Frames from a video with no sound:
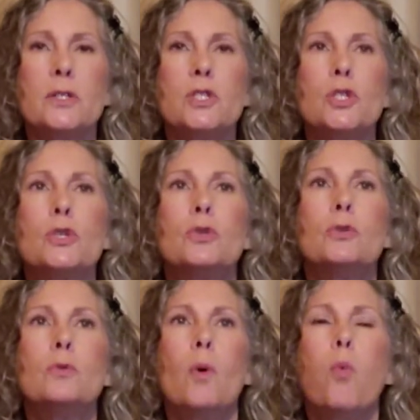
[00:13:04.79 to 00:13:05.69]

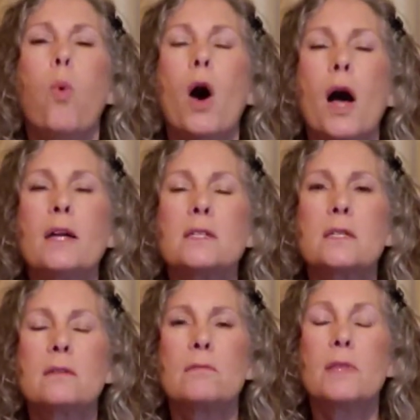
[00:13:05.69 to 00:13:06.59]
to
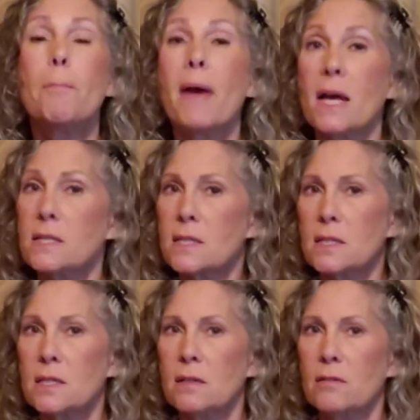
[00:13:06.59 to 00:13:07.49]
want the
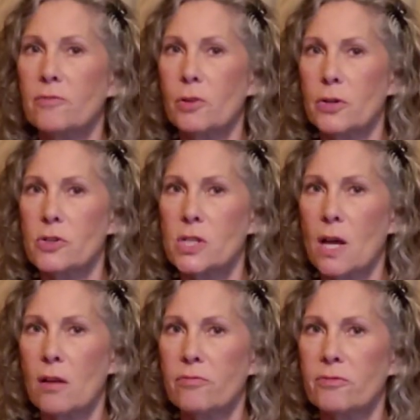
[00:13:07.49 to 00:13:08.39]
best for
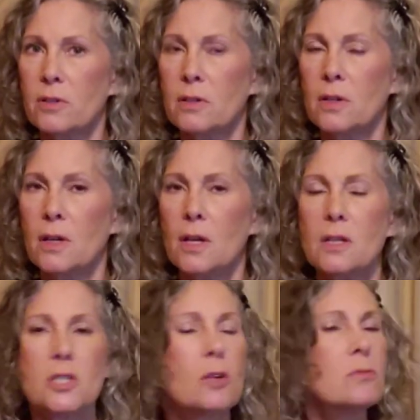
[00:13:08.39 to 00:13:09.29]
yourself.
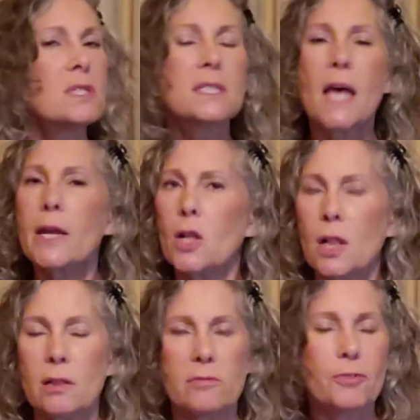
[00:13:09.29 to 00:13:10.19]
Don't
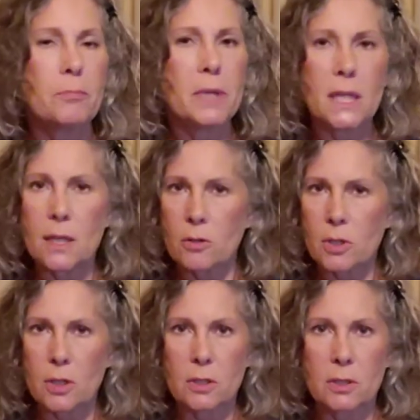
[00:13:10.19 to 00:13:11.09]
settle for
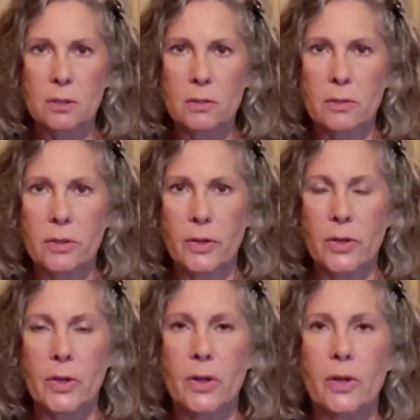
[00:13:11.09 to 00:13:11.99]
mediocre.
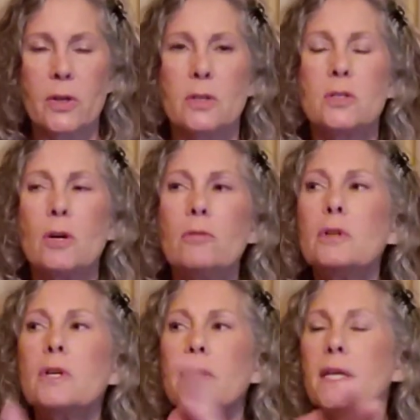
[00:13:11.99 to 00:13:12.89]
Don't
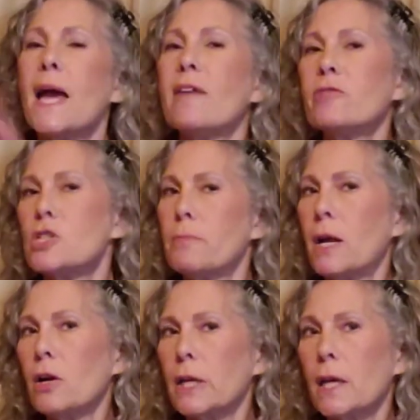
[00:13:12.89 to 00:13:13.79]
look at the average
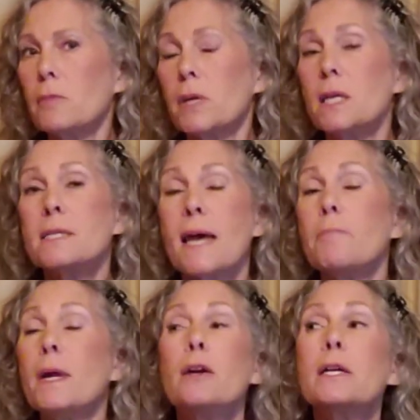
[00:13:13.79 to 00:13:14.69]
American, because
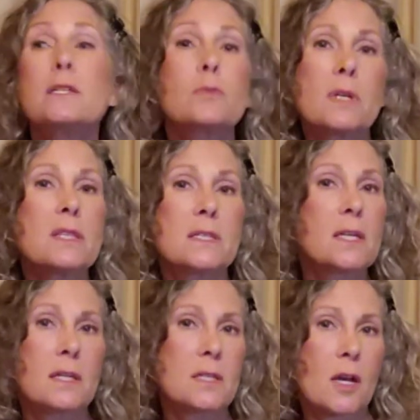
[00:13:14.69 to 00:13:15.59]
America is one of the
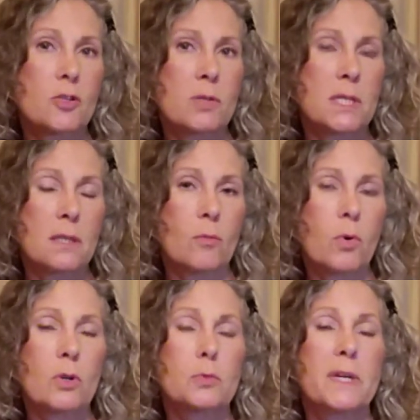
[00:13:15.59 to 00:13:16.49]
sickest countries in the
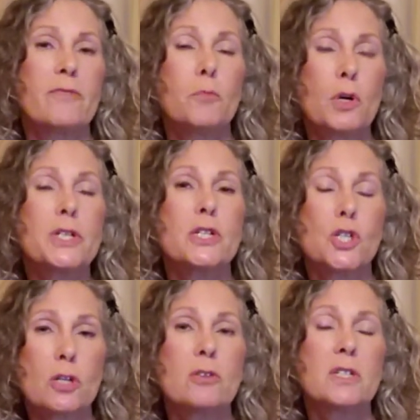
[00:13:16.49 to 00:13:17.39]
world. We have more
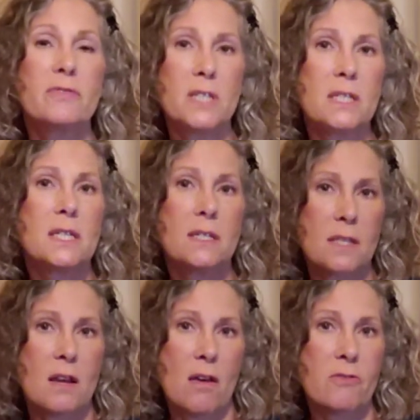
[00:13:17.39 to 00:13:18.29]
degenerative disease
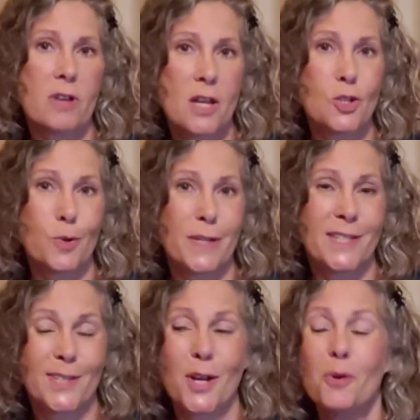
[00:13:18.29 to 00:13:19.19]
than other countries.
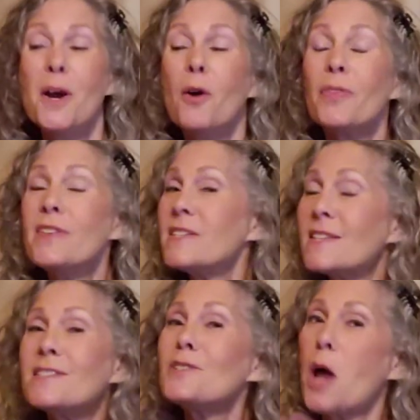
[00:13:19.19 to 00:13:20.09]
So this
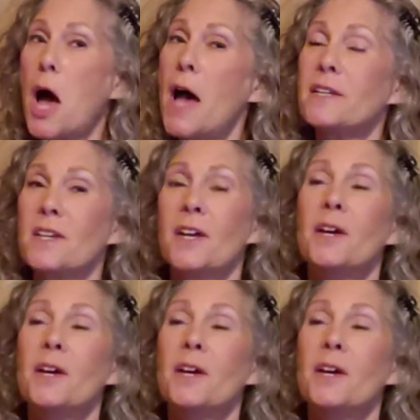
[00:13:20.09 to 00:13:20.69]
is not